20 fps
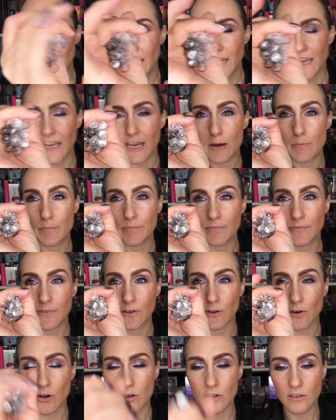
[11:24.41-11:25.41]

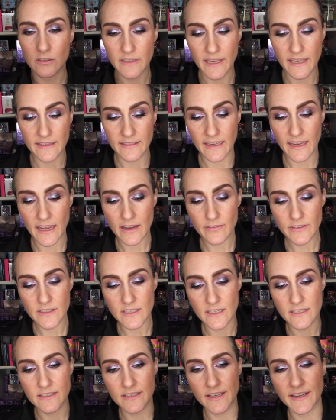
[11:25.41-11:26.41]
They're all, and they have the
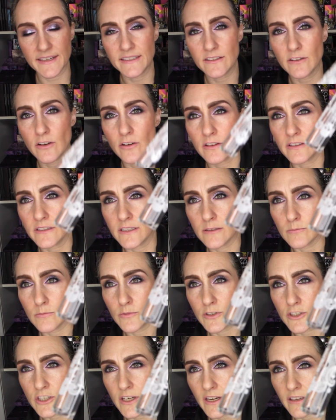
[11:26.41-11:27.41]
design on them,
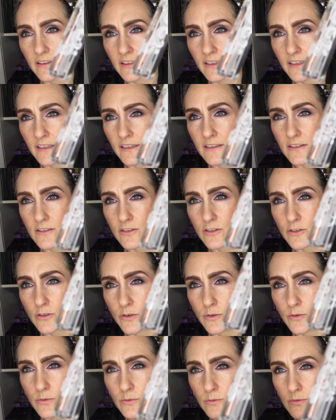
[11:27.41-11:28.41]
which I think is
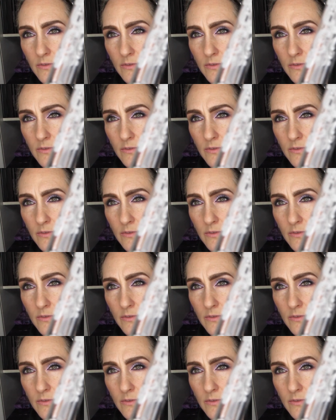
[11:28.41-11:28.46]
so